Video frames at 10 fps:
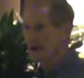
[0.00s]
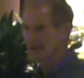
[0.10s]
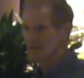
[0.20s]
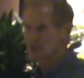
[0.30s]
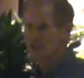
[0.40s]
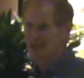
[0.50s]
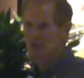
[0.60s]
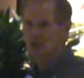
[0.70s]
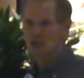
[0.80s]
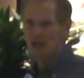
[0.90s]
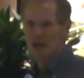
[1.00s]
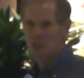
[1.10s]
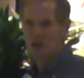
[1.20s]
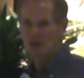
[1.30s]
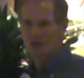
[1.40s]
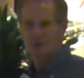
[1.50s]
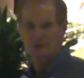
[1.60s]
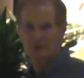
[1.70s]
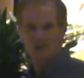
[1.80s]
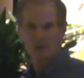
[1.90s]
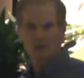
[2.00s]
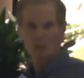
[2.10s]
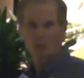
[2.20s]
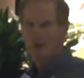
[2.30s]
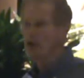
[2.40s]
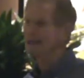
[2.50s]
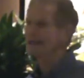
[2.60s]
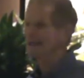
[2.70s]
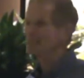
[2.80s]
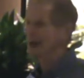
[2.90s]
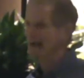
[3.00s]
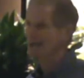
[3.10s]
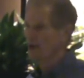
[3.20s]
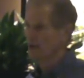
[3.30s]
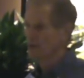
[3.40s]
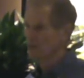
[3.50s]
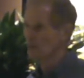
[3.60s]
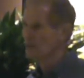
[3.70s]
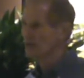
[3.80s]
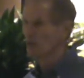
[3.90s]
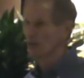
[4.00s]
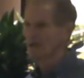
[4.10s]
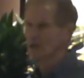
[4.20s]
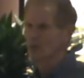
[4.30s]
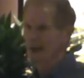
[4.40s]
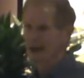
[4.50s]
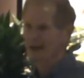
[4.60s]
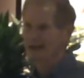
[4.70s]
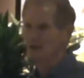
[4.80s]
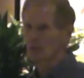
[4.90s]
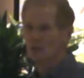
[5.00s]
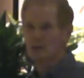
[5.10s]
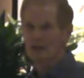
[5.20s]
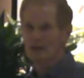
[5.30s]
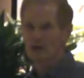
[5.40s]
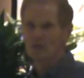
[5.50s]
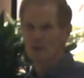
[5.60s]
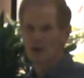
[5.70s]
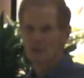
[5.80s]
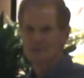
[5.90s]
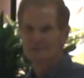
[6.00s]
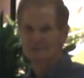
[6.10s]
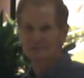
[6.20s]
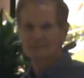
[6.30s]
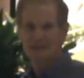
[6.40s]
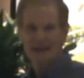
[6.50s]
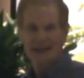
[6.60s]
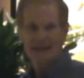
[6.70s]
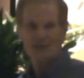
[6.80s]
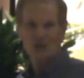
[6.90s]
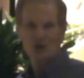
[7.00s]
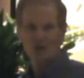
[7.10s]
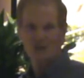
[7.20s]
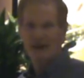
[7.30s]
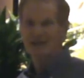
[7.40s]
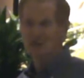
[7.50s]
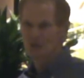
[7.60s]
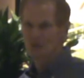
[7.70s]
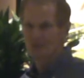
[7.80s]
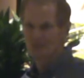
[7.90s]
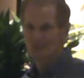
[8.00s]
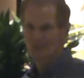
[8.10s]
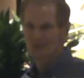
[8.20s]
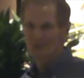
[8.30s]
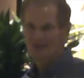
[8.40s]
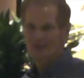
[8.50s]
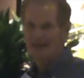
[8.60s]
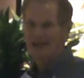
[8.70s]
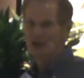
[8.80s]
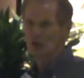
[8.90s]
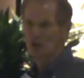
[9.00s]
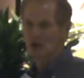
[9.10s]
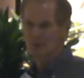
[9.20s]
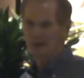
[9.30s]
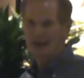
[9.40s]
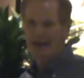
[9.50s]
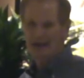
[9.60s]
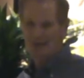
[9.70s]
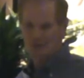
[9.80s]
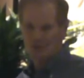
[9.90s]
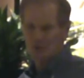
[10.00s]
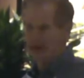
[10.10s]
private sector job growth. We want to keep that going. We don't want to go back. We want to go forward. And so thank you. Thank you on behalf of